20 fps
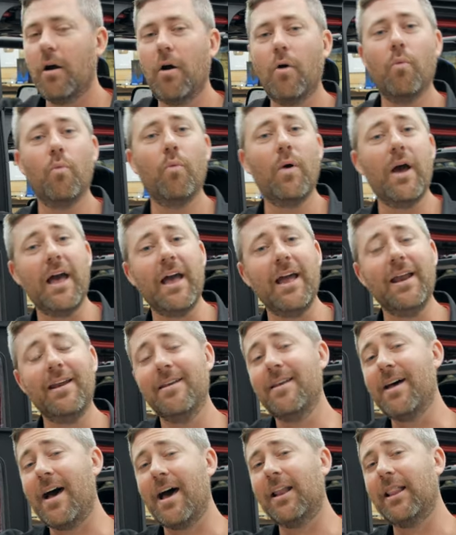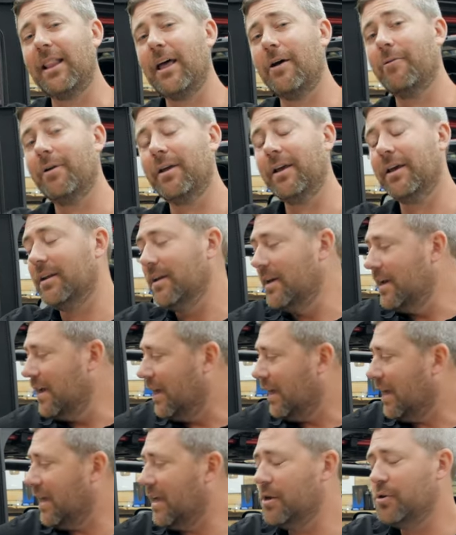away, not allowing it
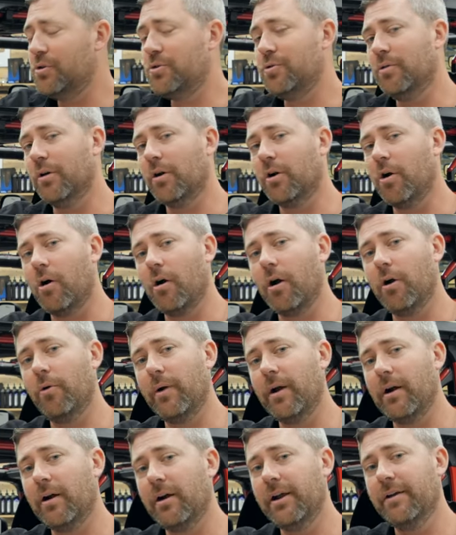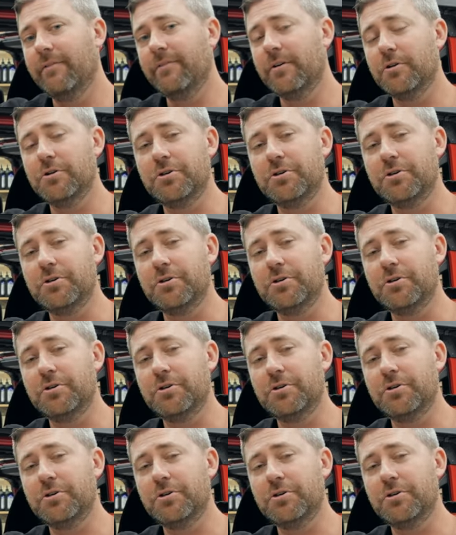into the cargo area of your